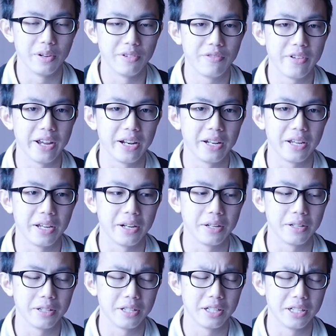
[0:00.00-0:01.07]
fact that
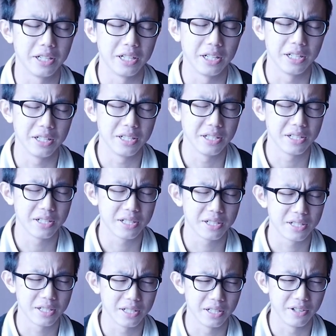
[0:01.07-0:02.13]

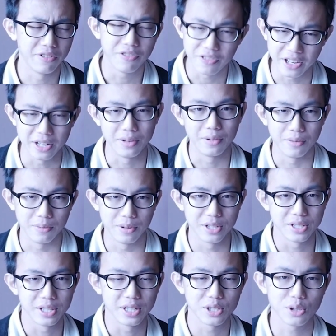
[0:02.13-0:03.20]
this Finn
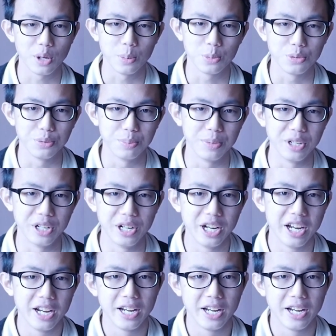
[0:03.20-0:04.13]
was a stormtrooper,